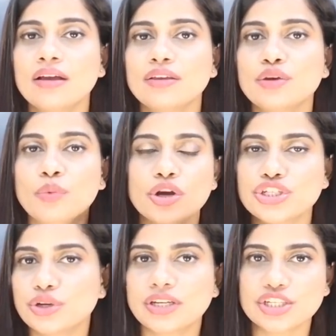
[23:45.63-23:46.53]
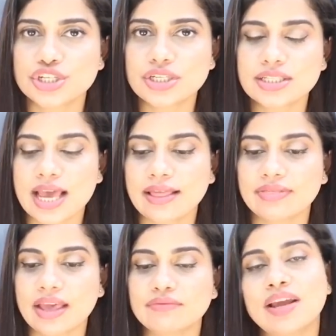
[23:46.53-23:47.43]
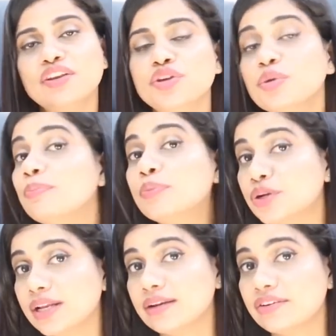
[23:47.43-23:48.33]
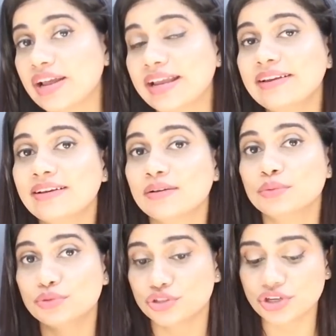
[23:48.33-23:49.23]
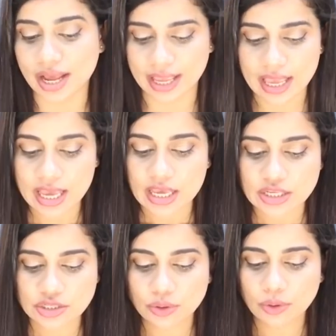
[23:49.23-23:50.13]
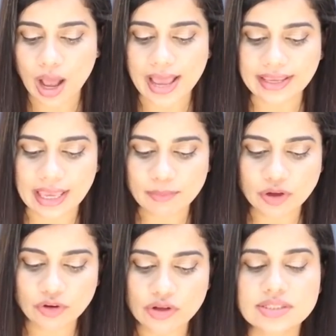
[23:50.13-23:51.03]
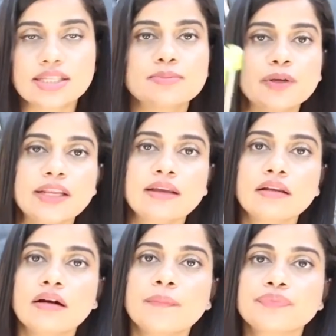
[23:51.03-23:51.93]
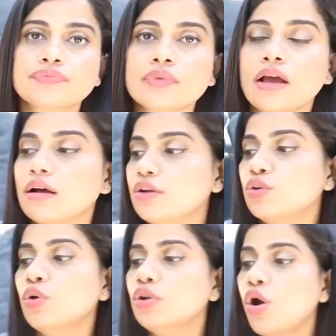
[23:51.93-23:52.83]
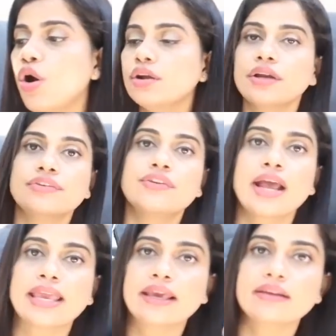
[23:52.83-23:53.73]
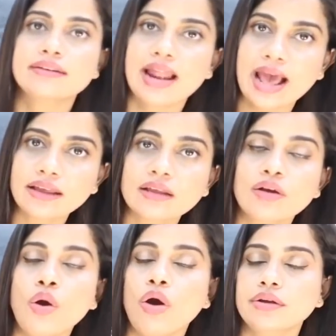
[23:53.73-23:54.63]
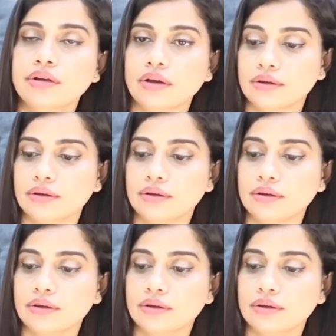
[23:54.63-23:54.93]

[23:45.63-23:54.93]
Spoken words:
you wash your dishes and then where do you put it, right, to dry? So I came across this particular roll-on drying rack on